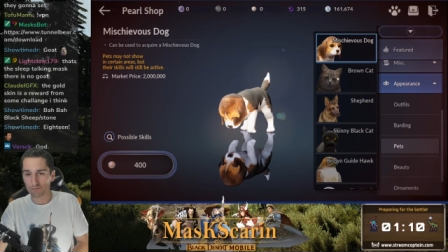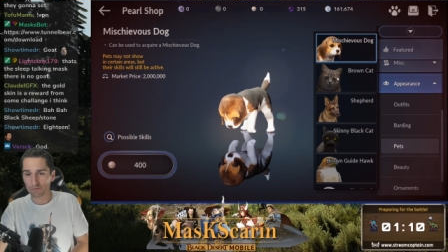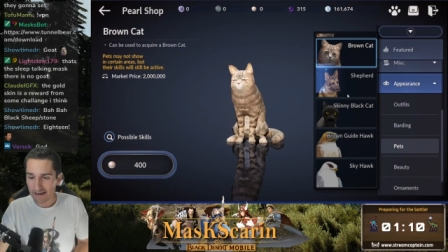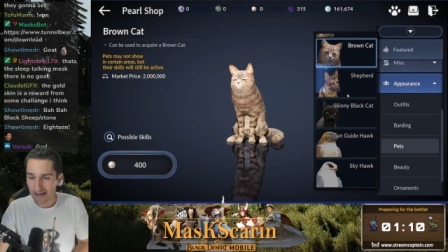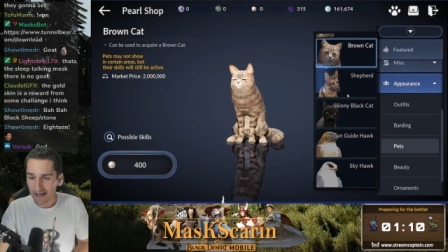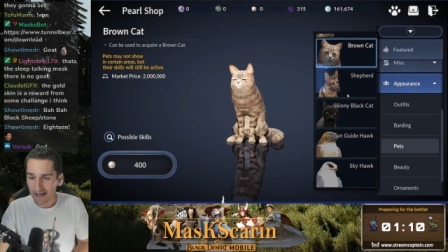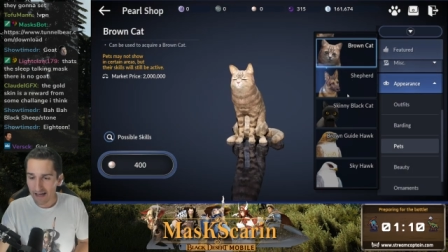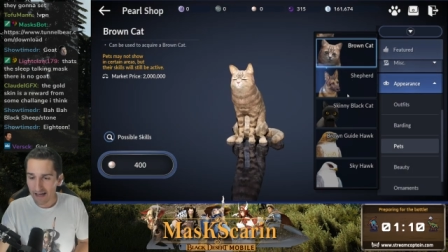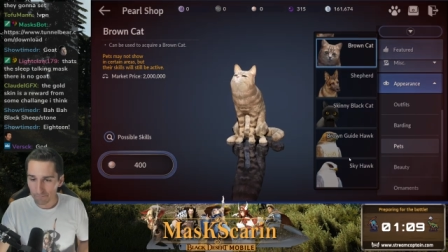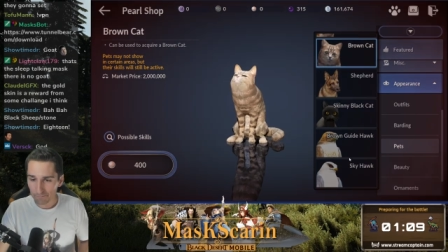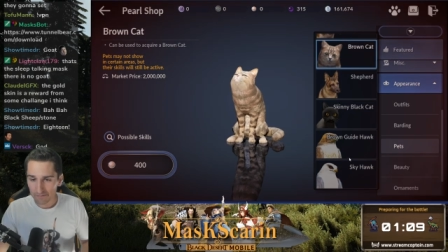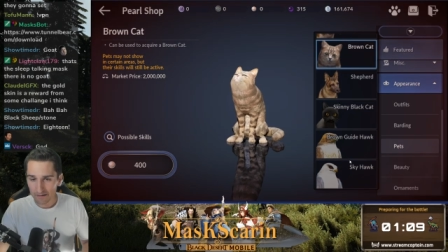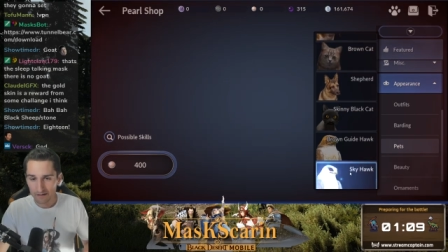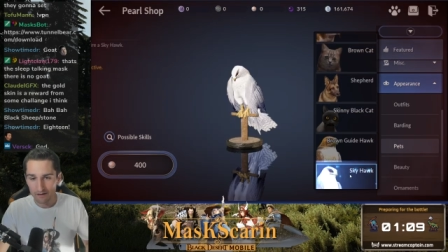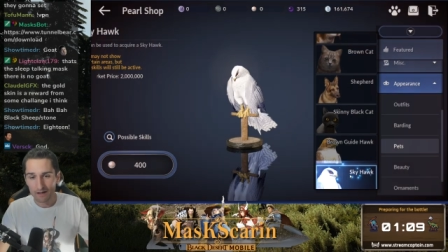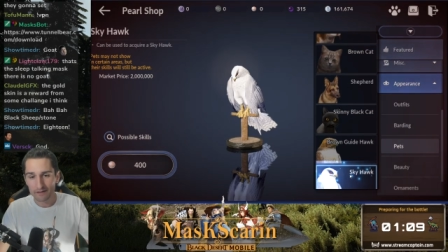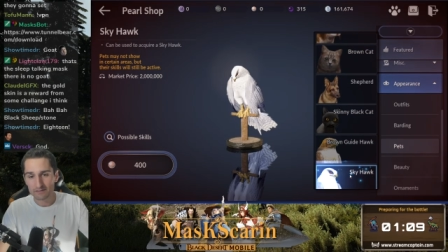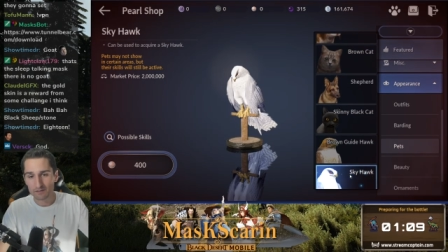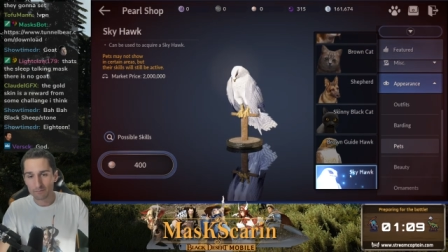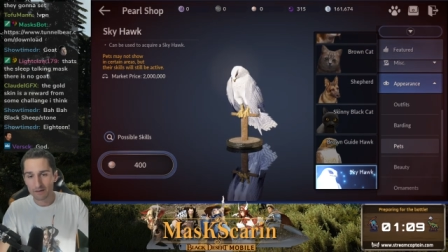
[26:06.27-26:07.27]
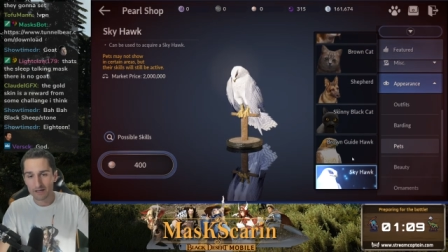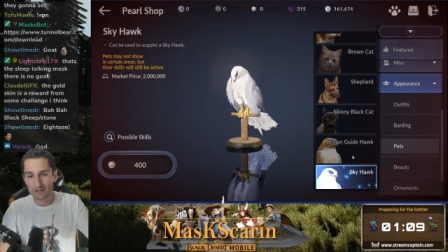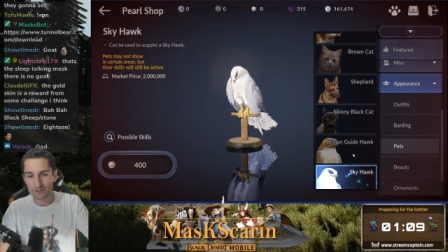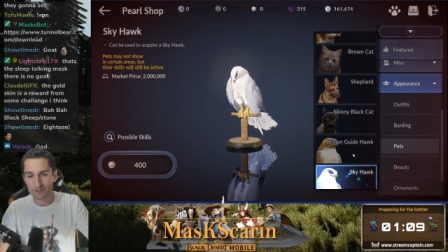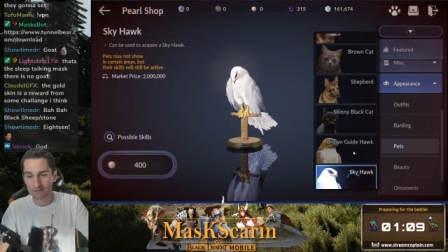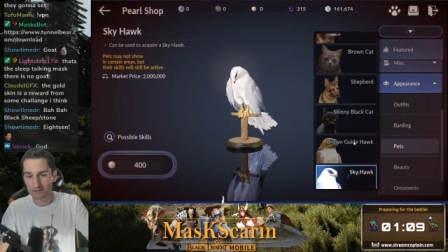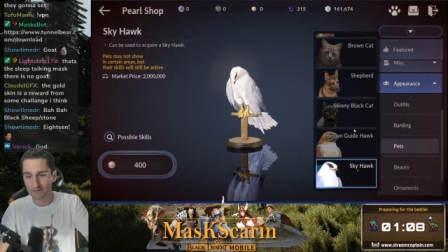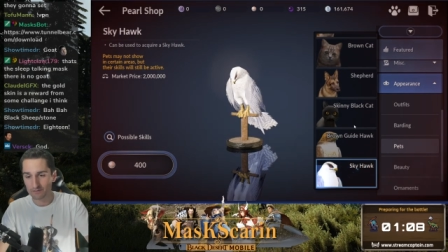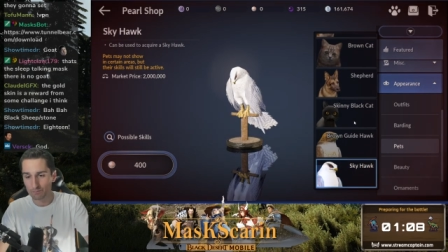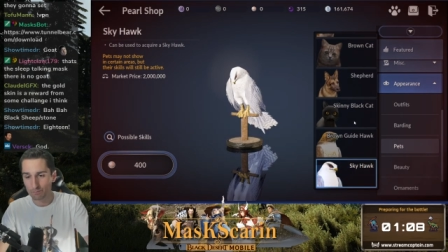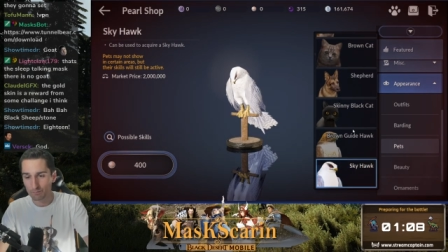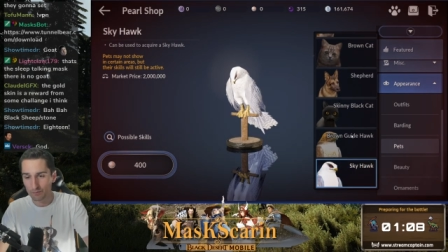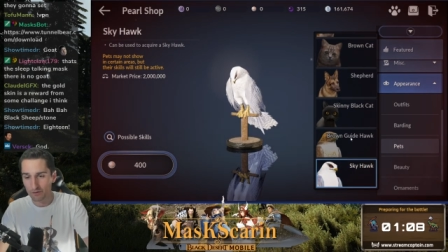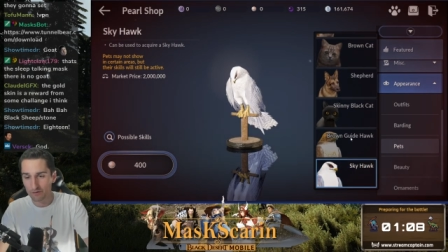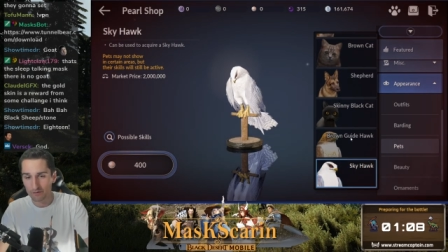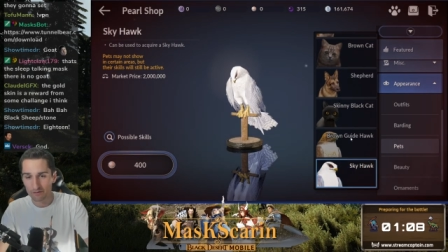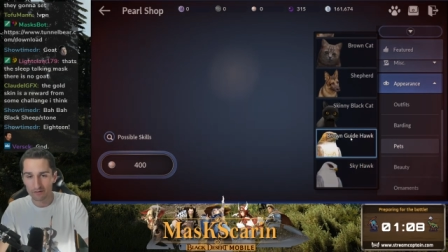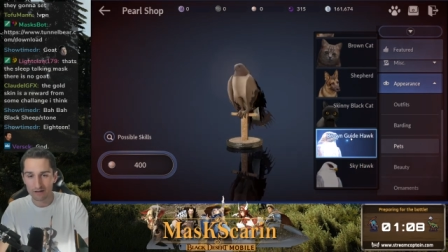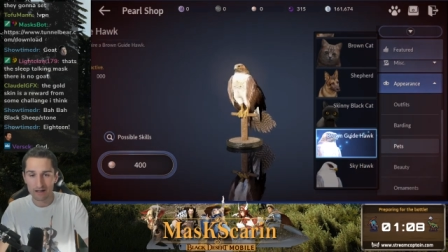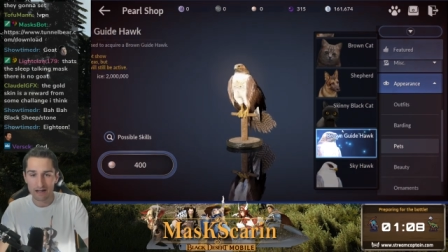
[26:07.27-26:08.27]
Now, not to mention this
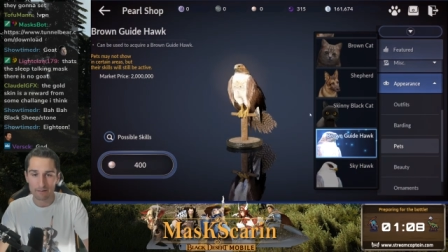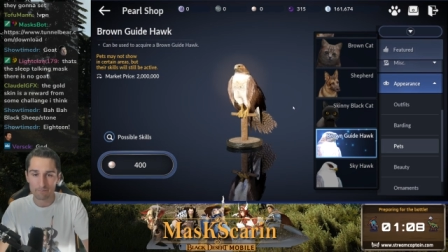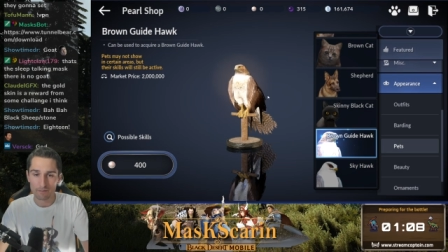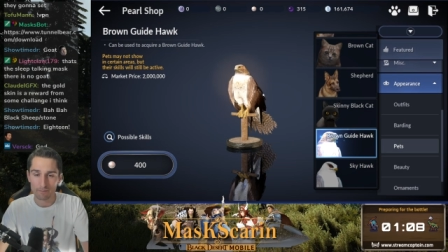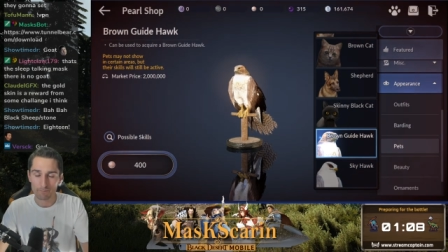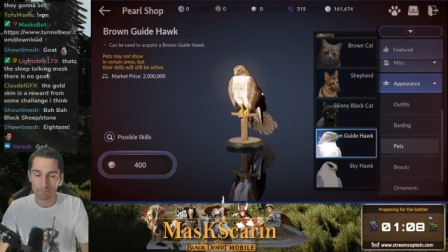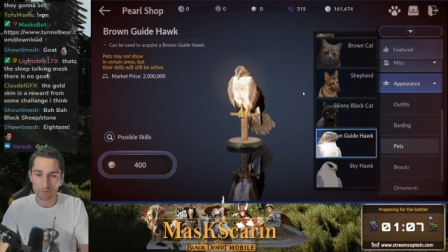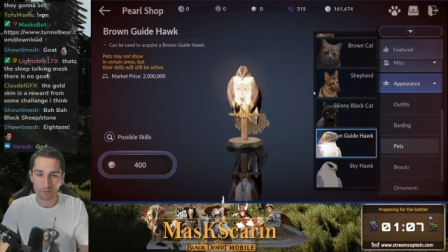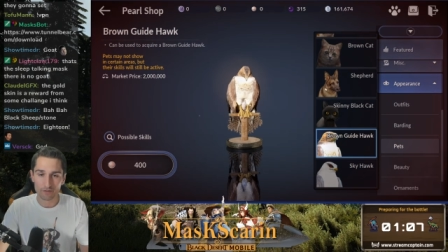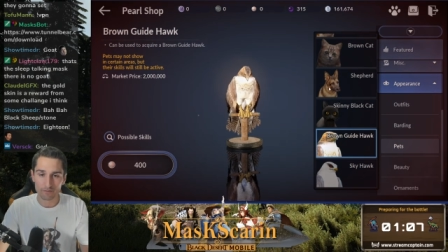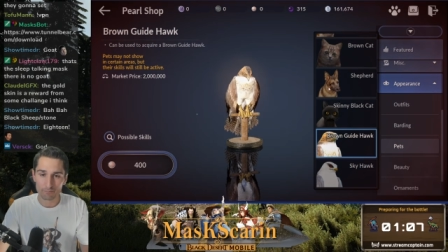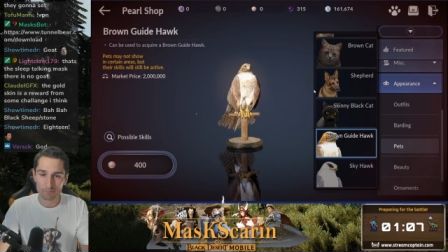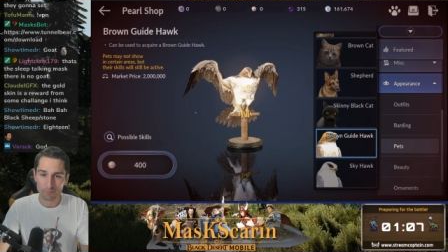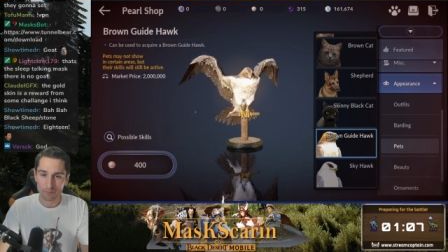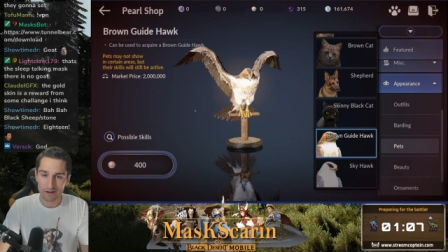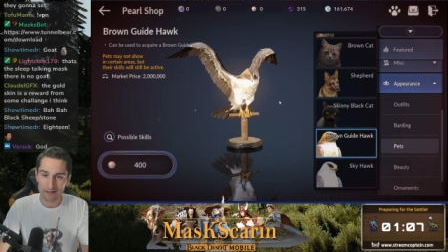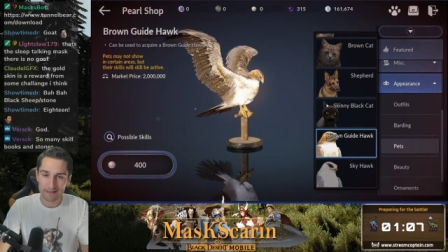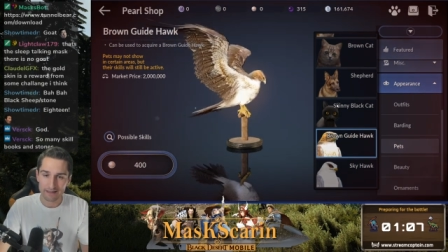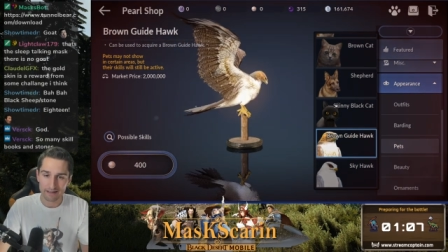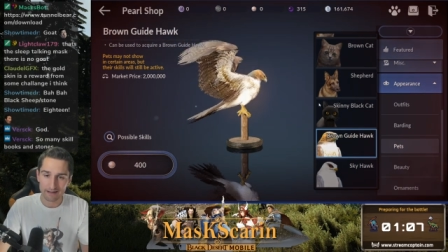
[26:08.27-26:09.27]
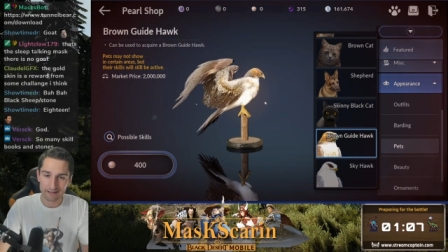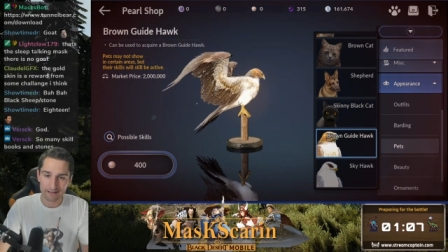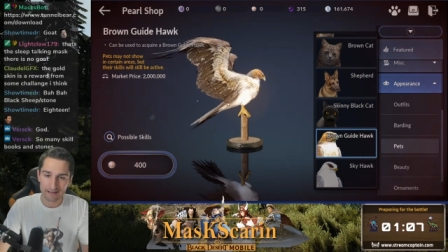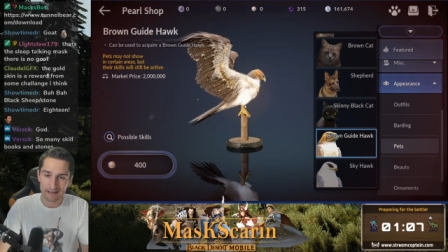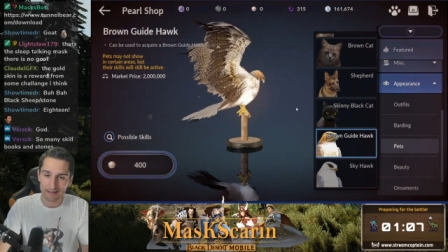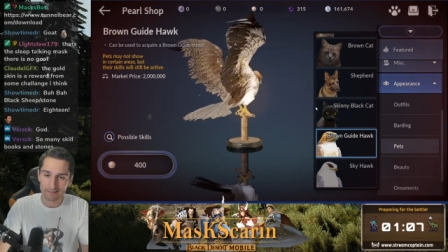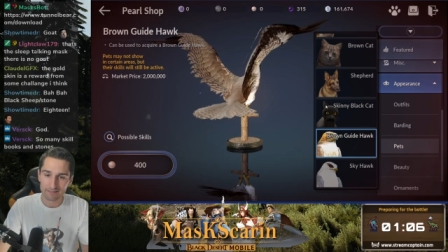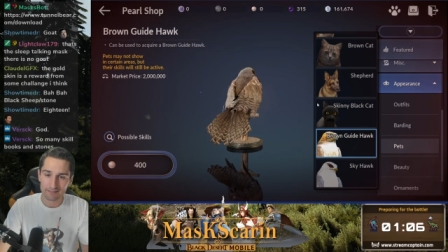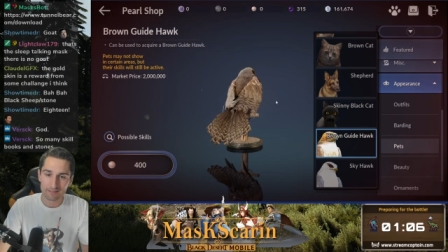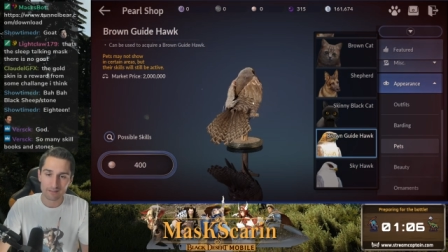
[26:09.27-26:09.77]
bird. I'm a bird of prey kind of guy.